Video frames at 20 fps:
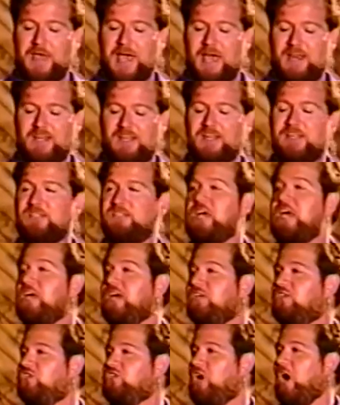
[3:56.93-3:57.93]
That is
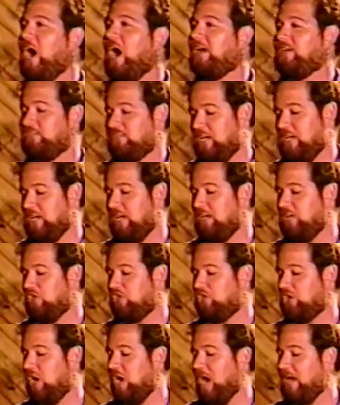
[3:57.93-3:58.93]
jocks
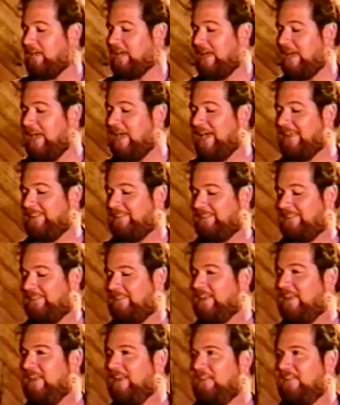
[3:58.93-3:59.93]
and jockettes.